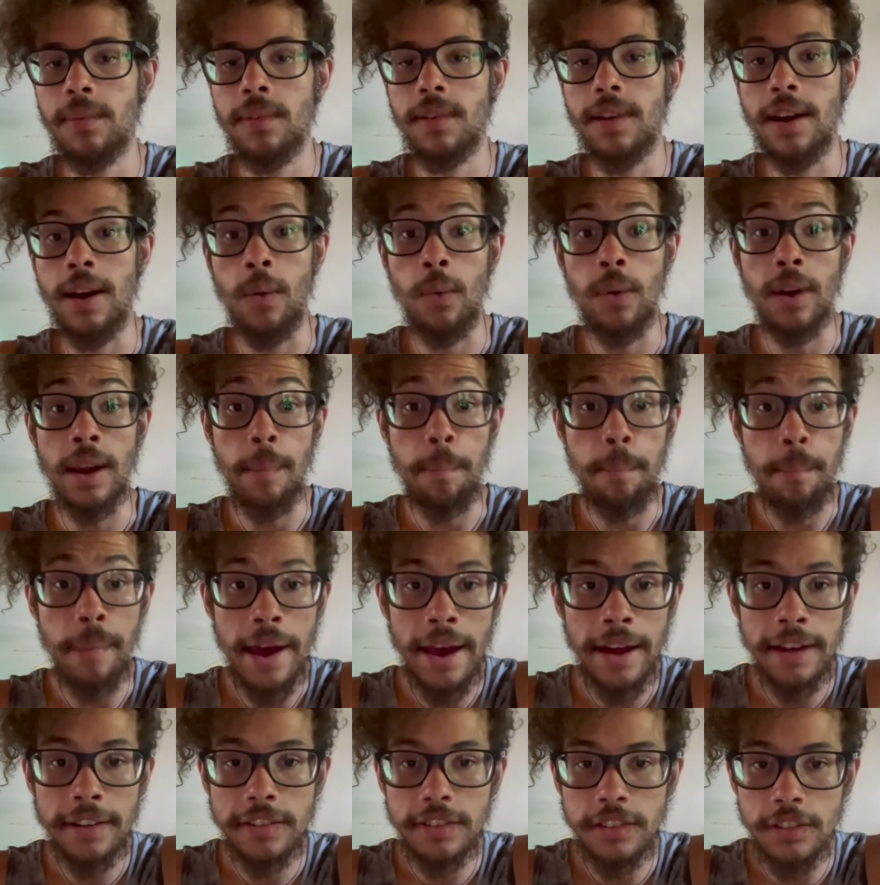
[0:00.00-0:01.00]
I want to
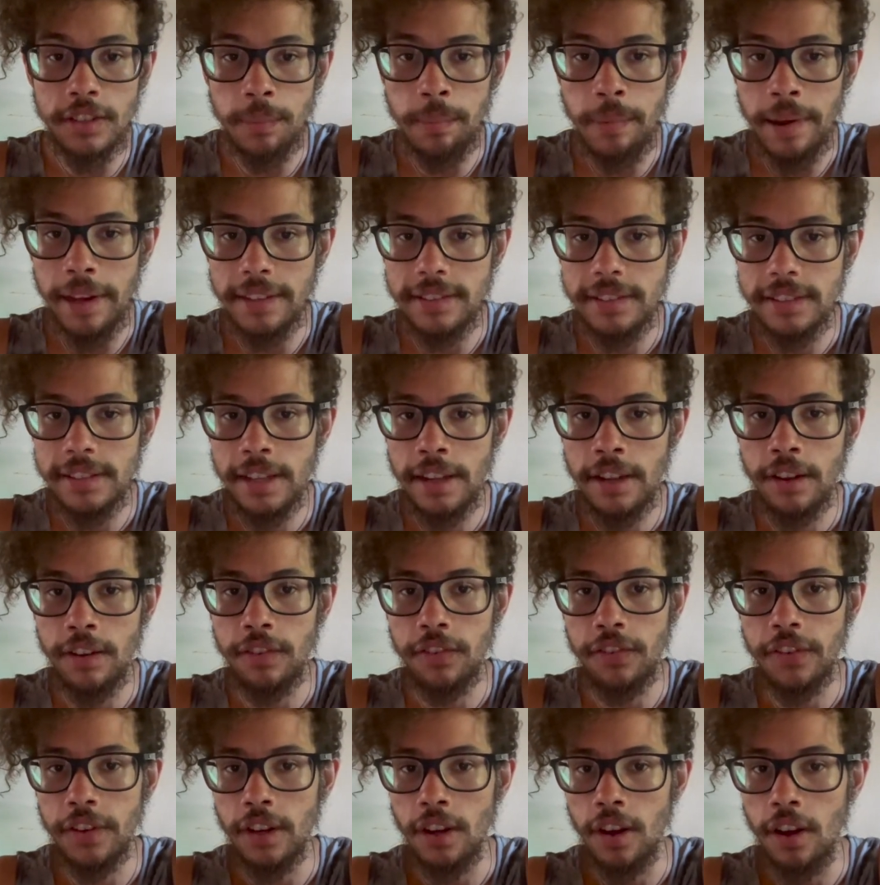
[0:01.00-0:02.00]
master
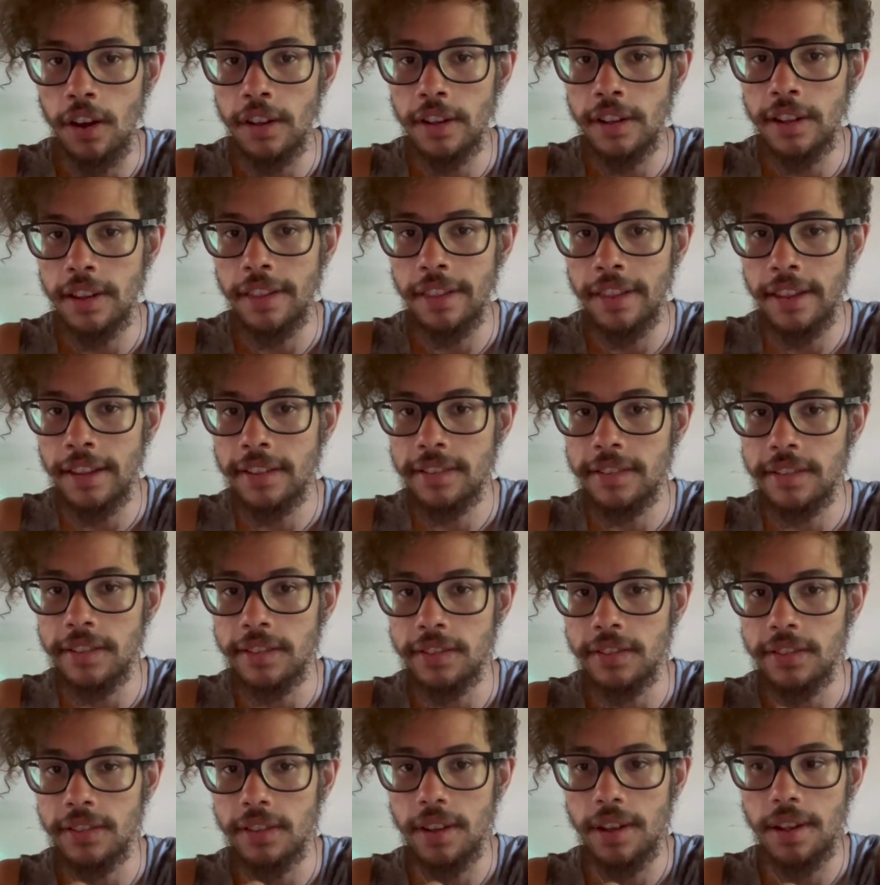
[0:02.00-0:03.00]
myself, and all of this
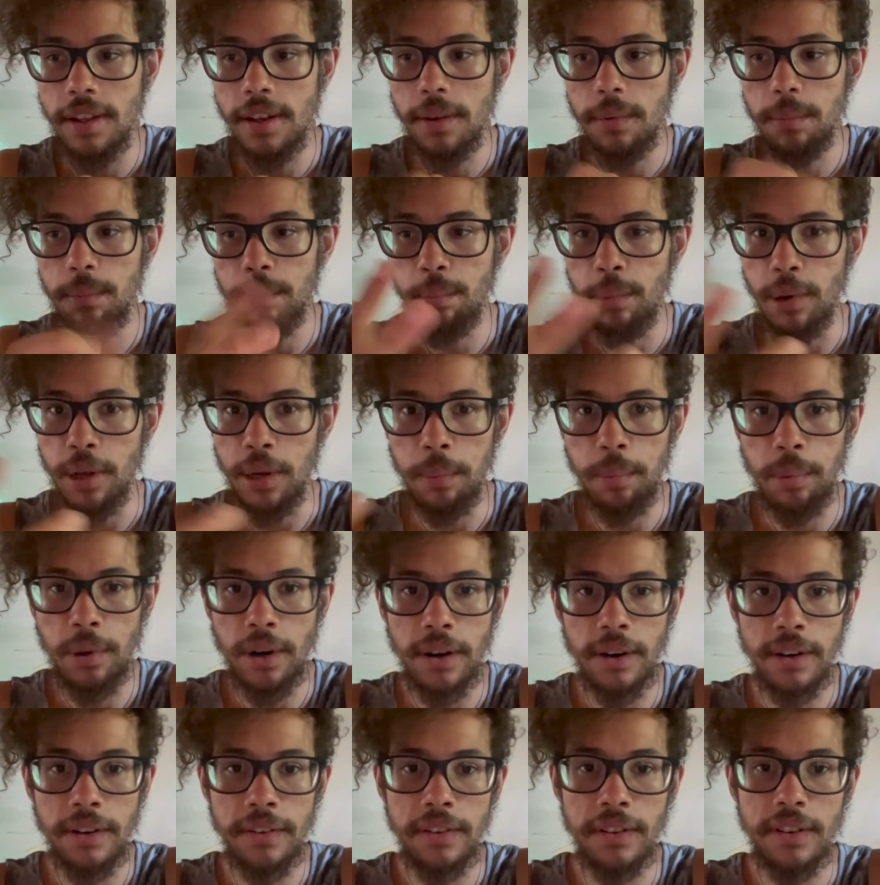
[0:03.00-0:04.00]
is but a
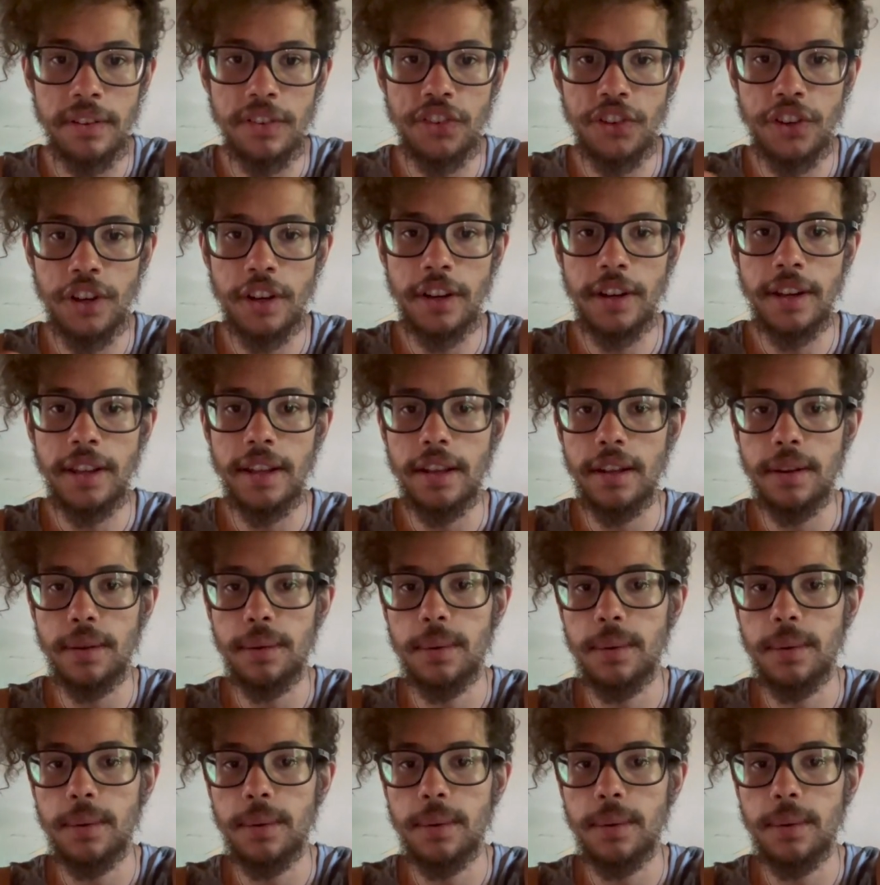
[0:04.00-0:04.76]
part of the journey.